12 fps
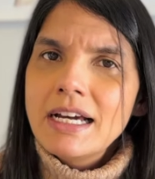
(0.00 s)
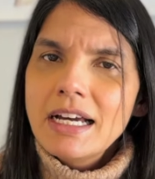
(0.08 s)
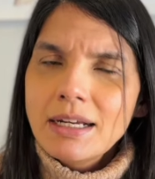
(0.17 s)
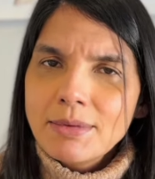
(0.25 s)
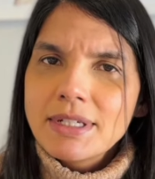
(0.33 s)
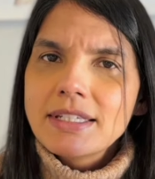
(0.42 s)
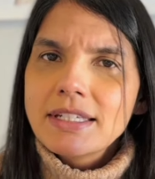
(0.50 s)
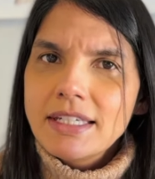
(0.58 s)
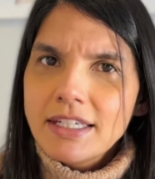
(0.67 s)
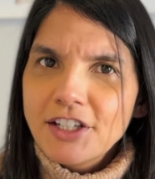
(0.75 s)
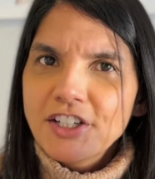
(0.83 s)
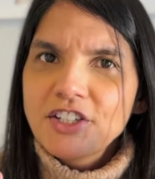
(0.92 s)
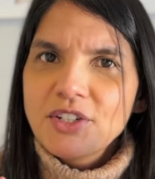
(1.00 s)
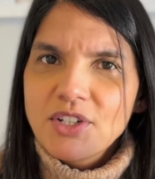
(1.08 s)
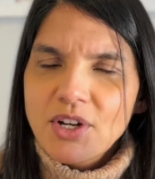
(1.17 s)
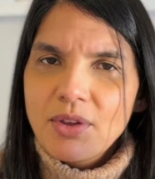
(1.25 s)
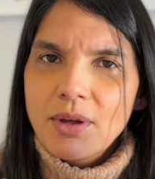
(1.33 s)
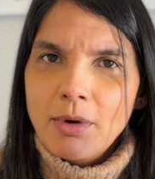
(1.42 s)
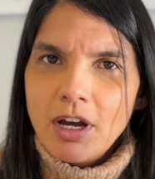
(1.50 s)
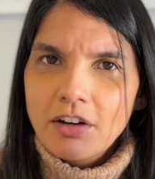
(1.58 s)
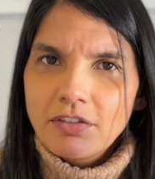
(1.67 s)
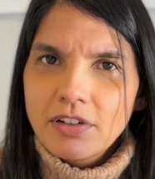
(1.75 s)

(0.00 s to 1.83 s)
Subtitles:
I was eager to show them off.